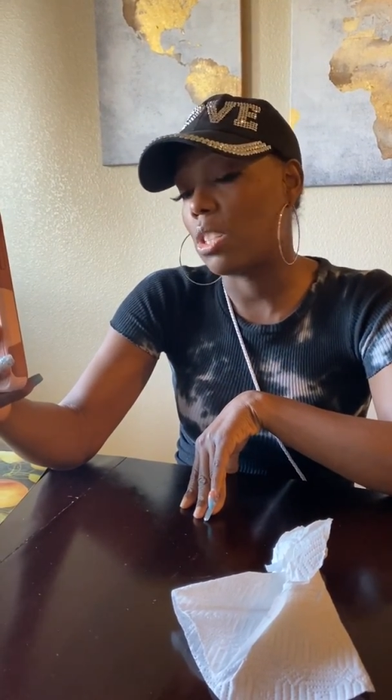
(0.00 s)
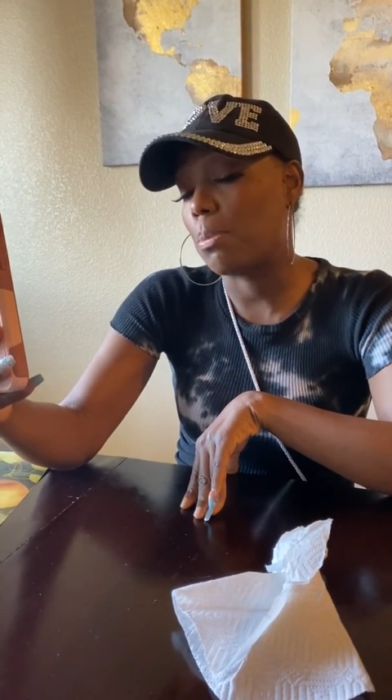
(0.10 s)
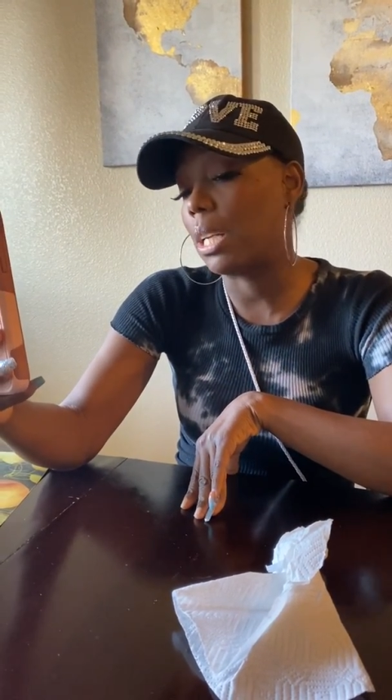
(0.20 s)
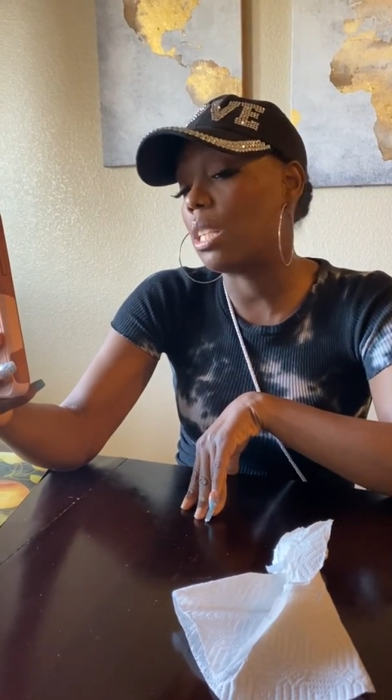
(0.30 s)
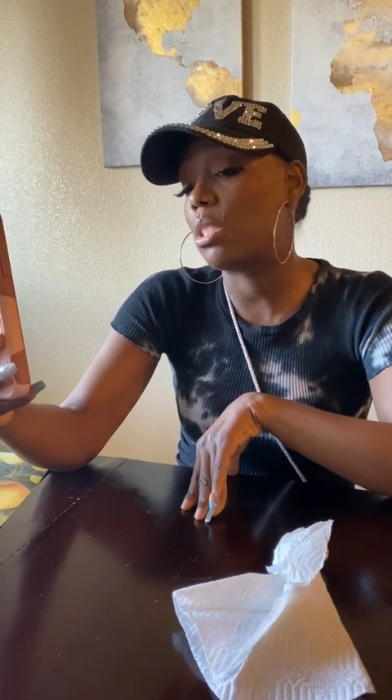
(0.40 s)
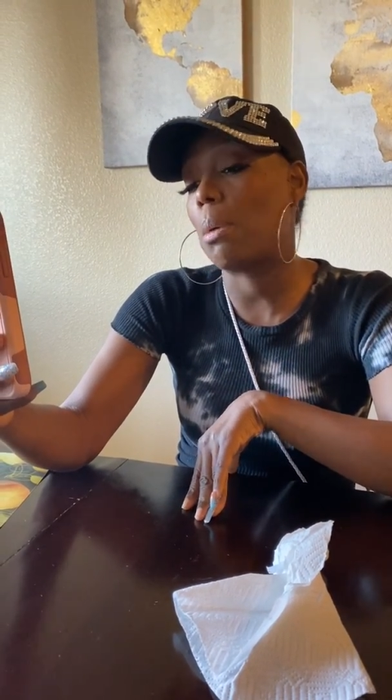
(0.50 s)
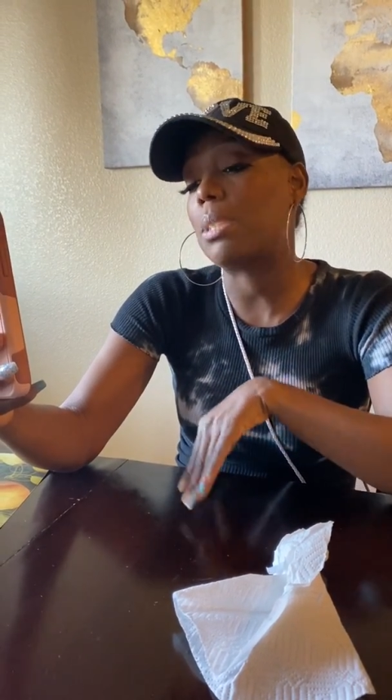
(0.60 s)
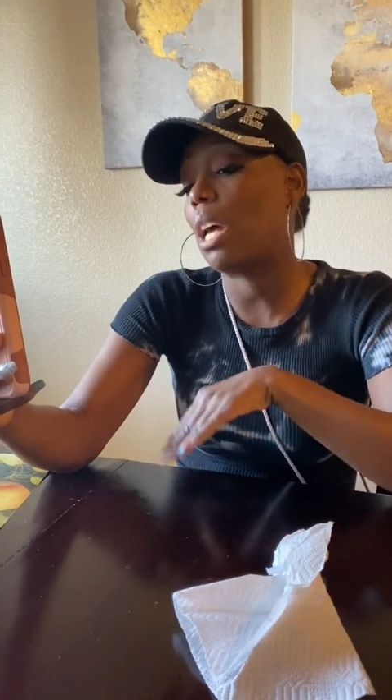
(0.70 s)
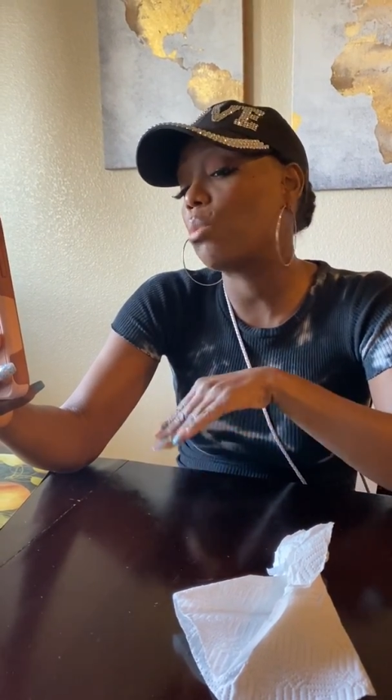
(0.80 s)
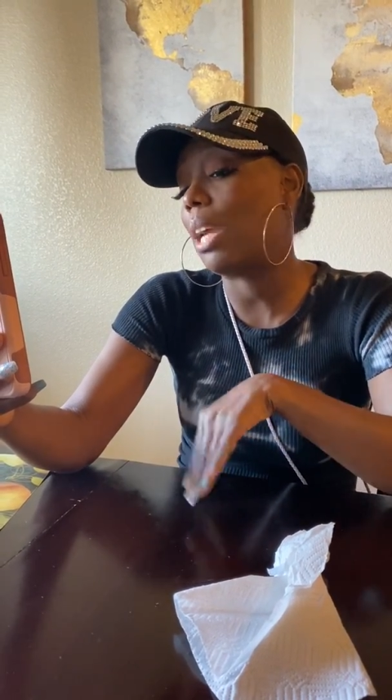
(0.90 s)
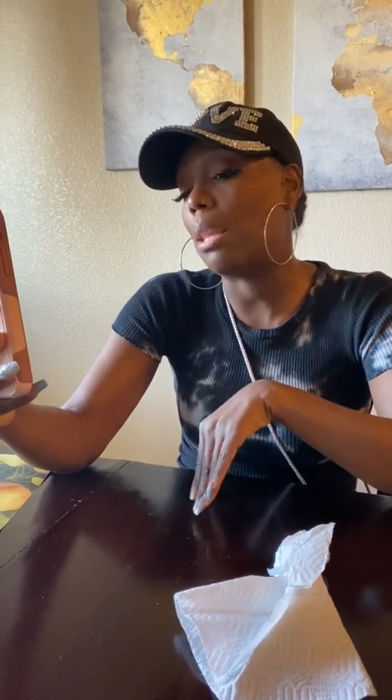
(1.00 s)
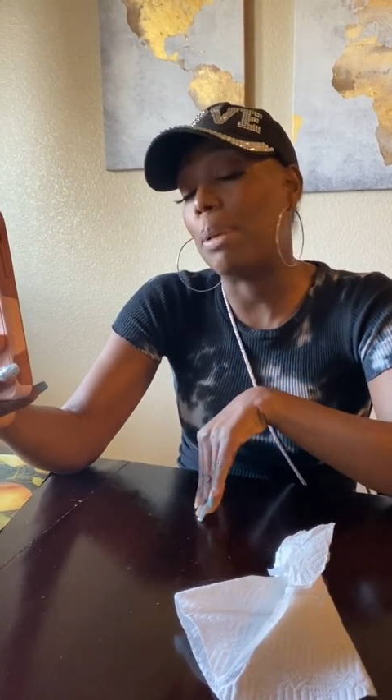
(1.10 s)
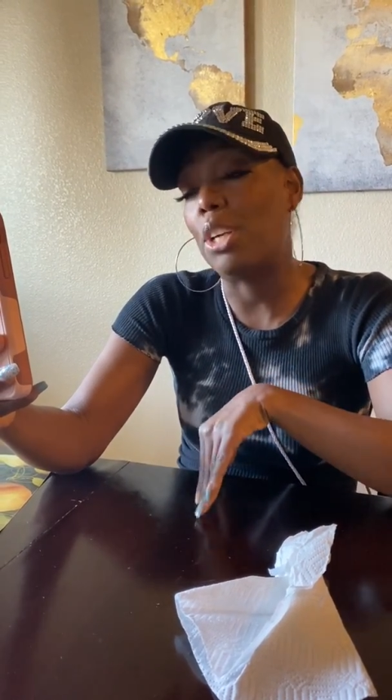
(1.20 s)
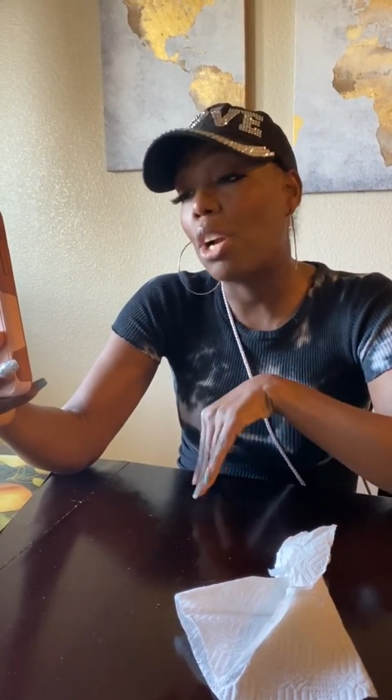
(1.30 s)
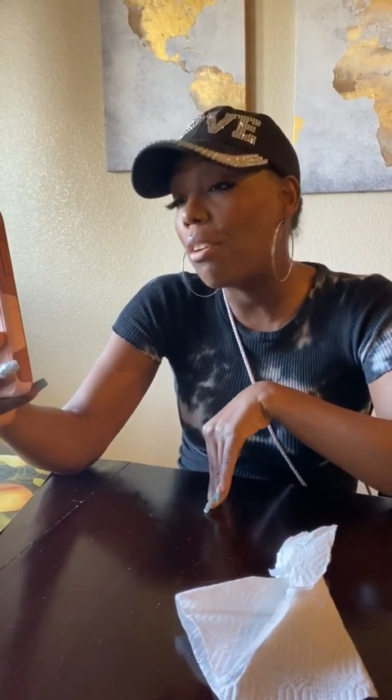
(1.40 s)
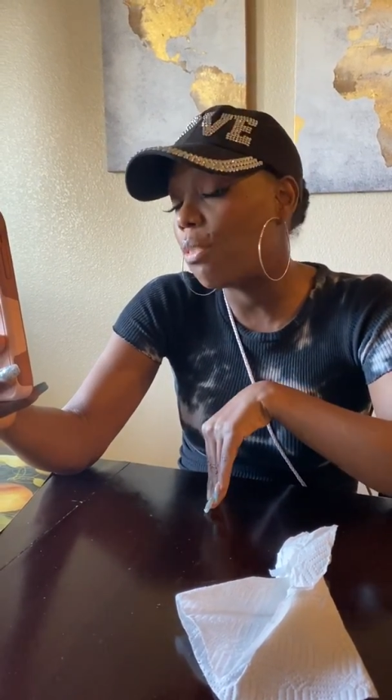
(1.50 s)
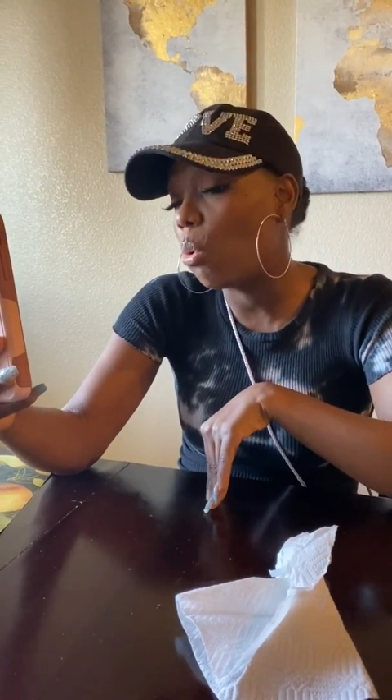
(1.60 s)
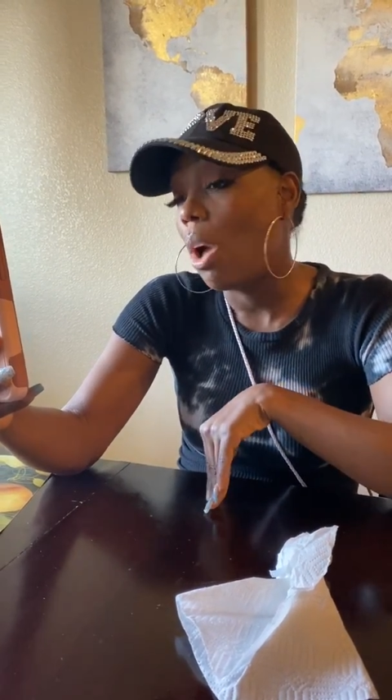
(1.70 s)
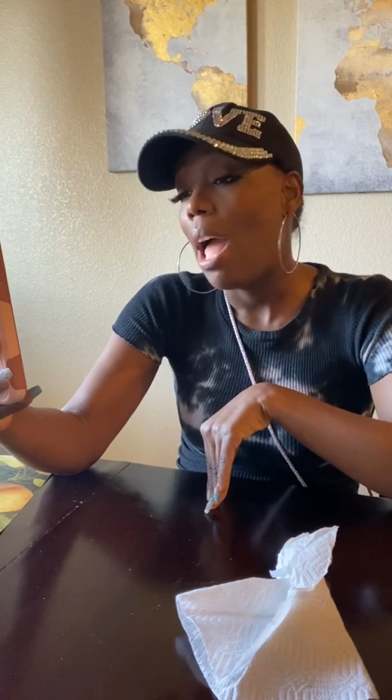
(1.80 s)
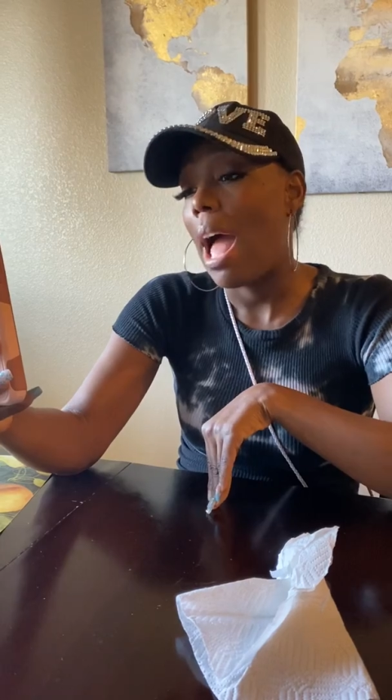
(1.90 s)
Because sometimes we got to be
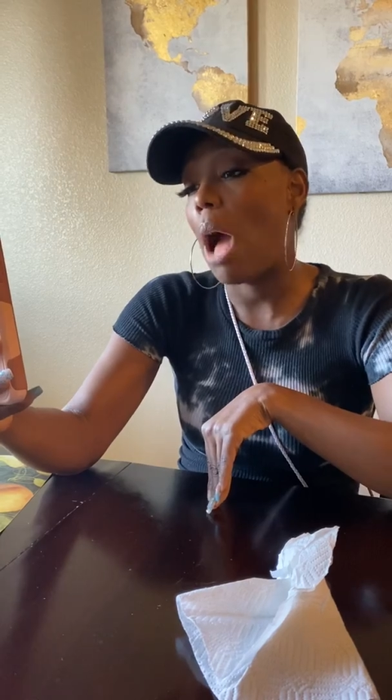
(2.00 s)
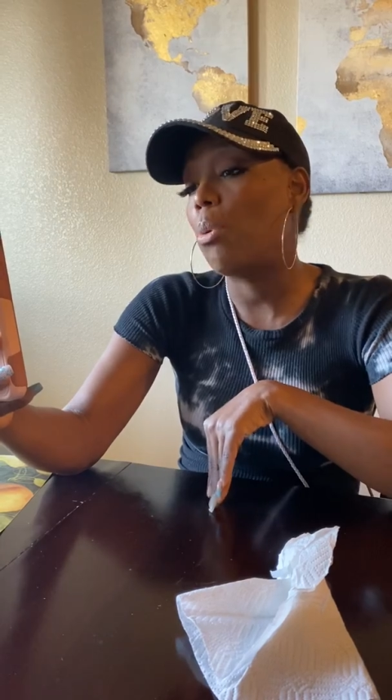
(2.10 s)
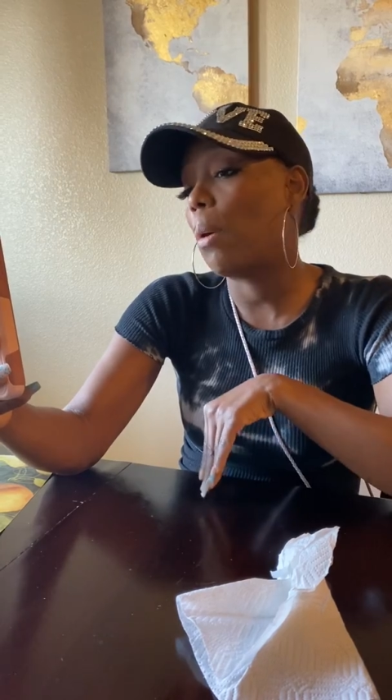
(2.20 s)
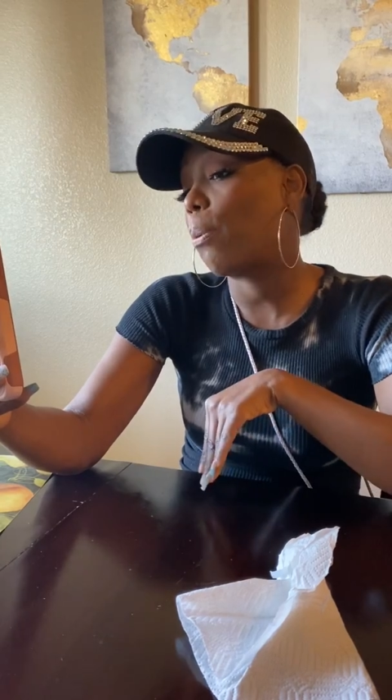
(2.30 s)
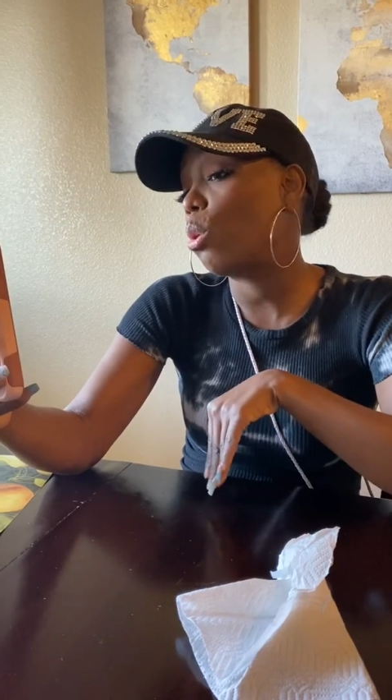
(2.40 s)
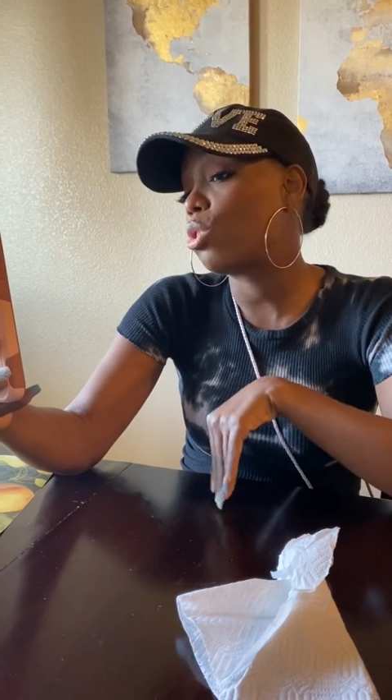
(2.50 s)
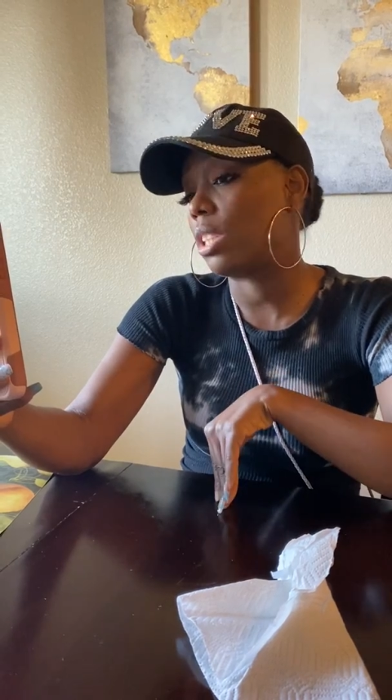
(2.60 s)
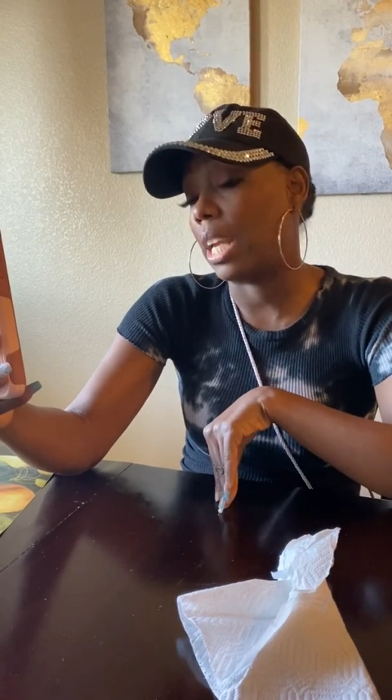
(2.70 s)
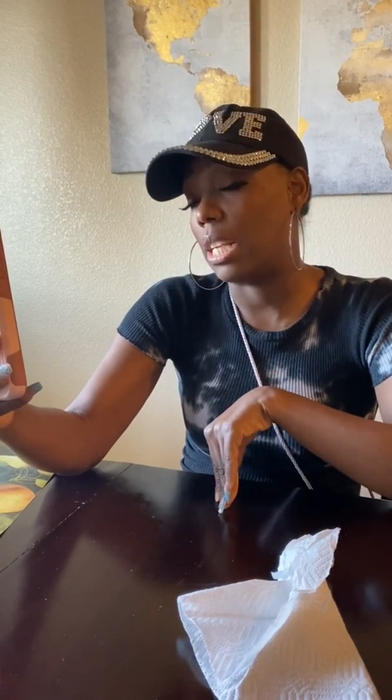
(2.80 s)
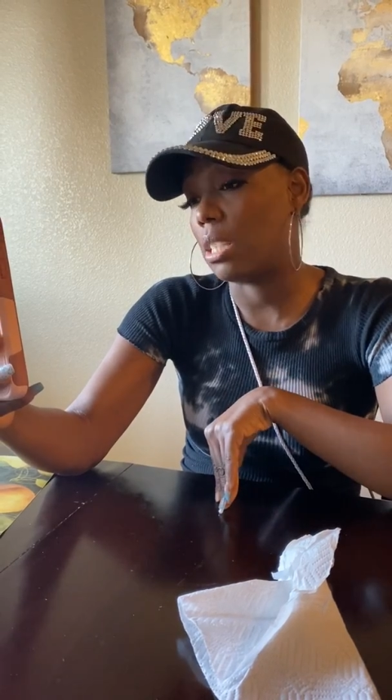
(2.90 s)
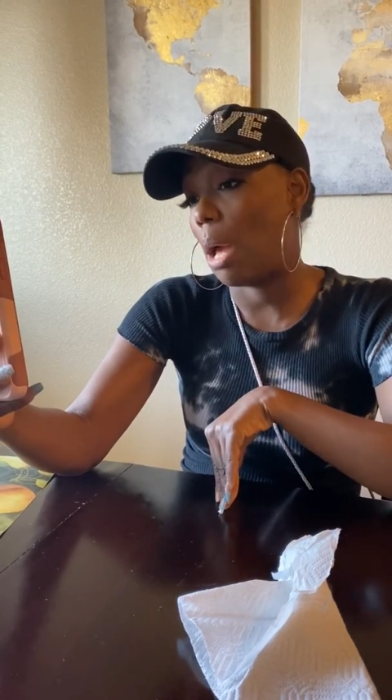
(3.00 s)
careful how we approach things.